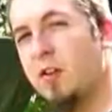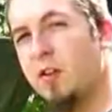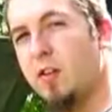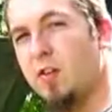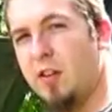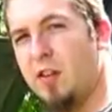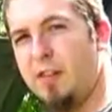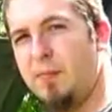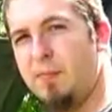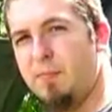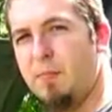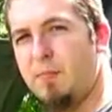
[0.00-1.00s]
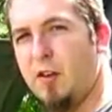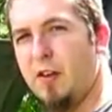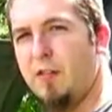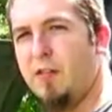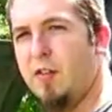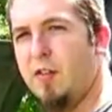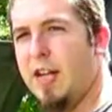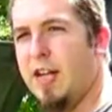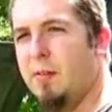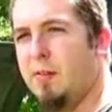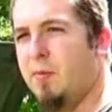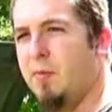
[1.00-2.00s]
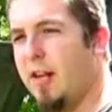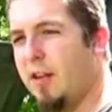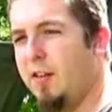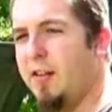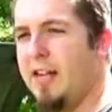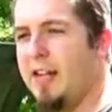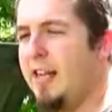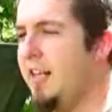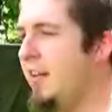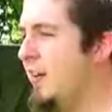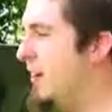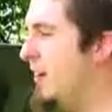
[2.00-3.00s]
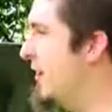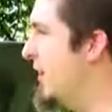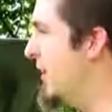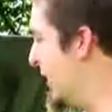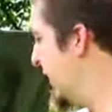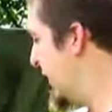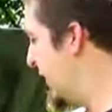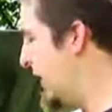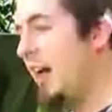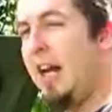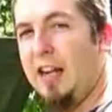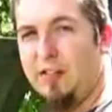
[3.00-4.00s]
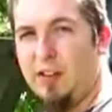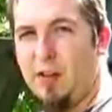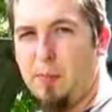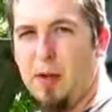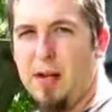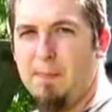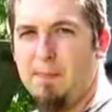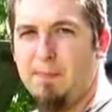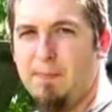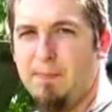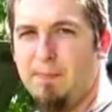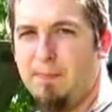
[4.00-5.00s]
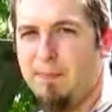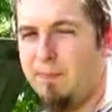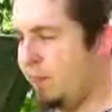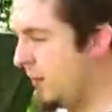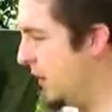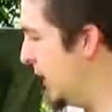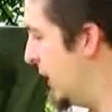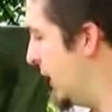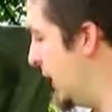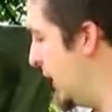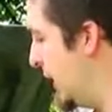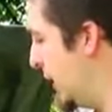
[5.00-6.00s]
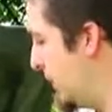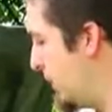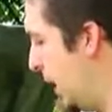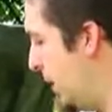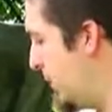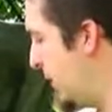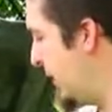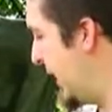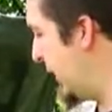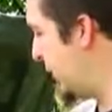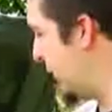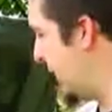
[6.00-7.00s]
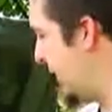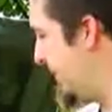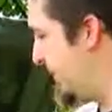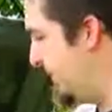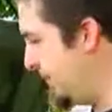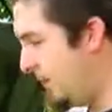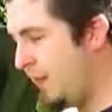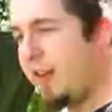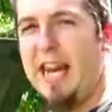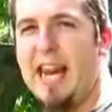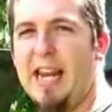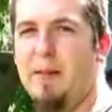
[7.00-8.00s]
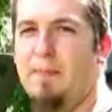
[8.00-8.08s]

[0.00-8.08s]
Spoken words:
So I turned it a few times, and when I looked down in there, I saw the problem. And the problem was actually the cam.